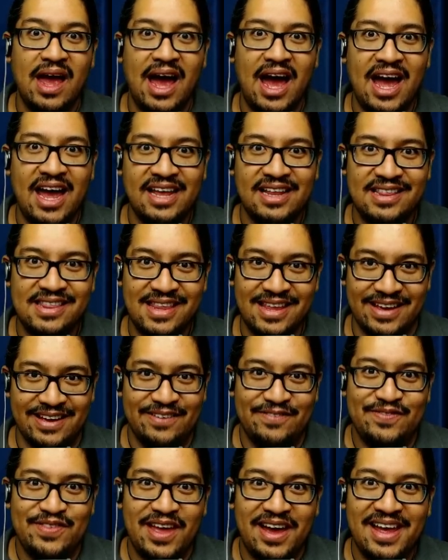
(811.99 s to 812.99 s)
I
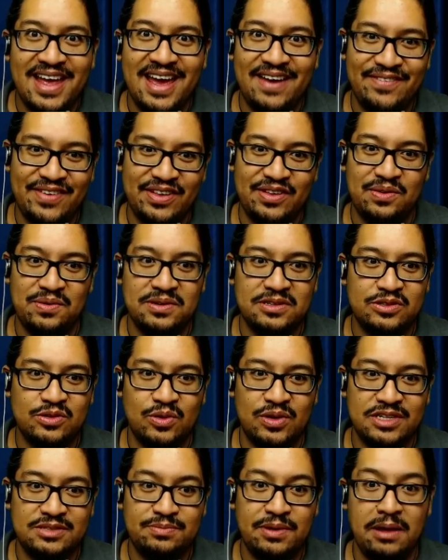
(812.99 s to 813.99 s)
love not having to
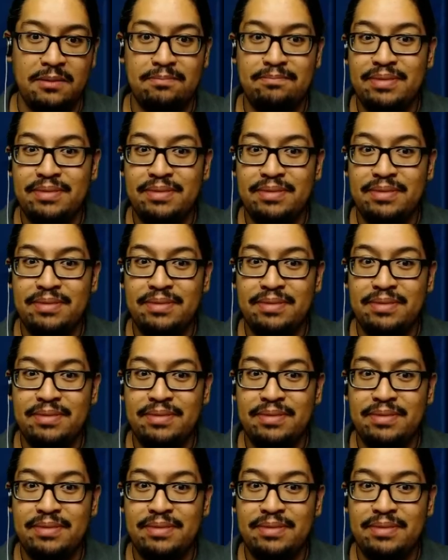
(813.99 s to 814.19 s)
restore SP.